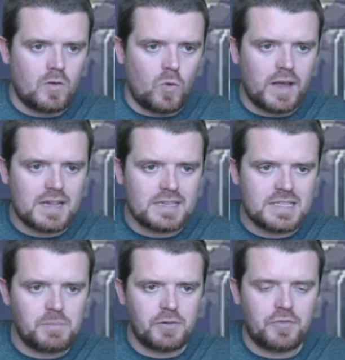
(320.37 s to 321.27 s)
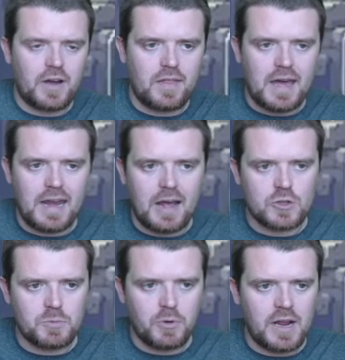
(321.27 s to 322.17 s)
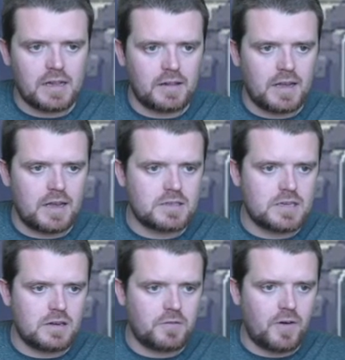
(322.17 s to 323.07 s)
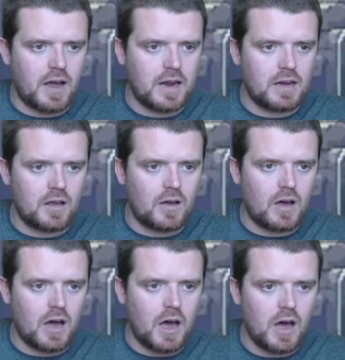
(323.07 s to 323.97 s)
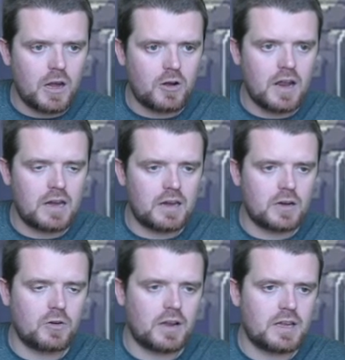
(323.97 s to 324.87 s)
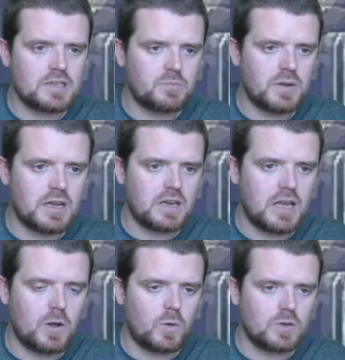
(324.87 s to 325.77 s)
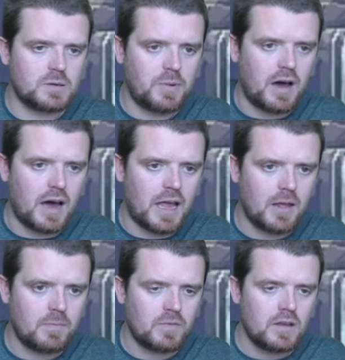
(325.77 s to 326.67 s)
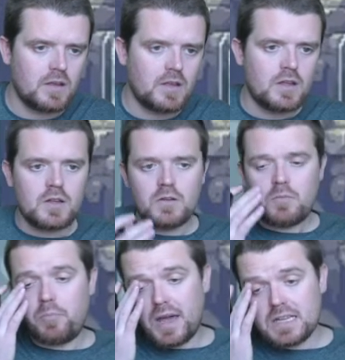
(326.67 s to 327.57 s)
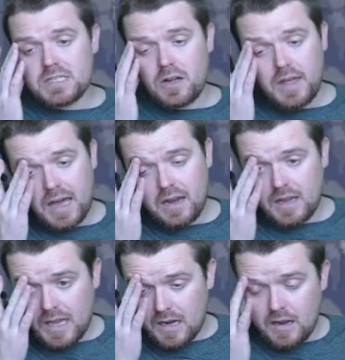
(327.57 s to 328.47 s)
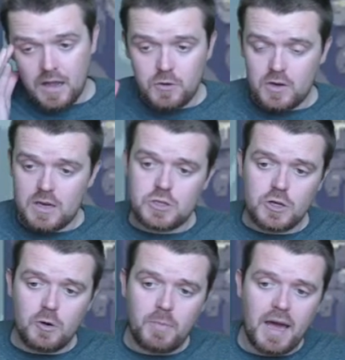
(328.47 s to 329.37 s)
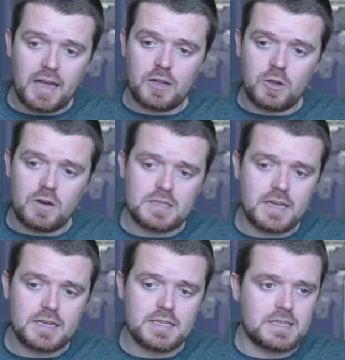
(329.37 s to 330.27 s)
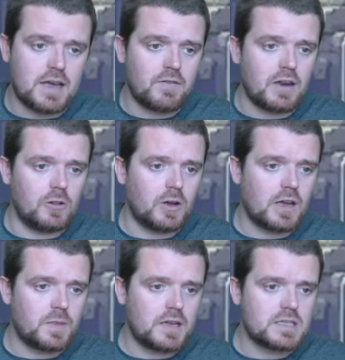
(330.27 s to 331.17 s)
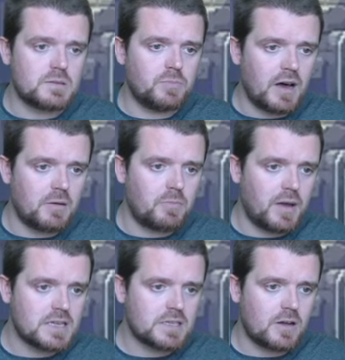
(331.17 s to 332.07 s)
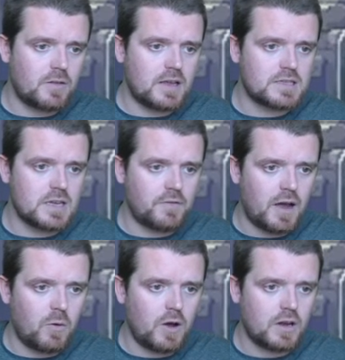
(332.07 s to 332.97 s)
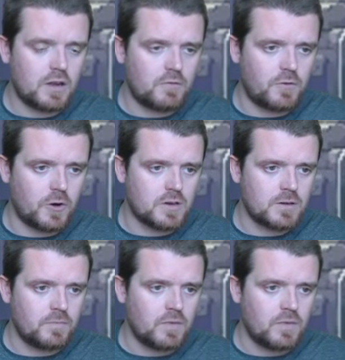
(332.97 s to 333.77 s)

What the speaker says: we can simplify that algebraically to define 180 degrees being equal to pi. Based on that, and again, if you need to go back at unit 6 and 7 and look at this, but based on this, if I want to convert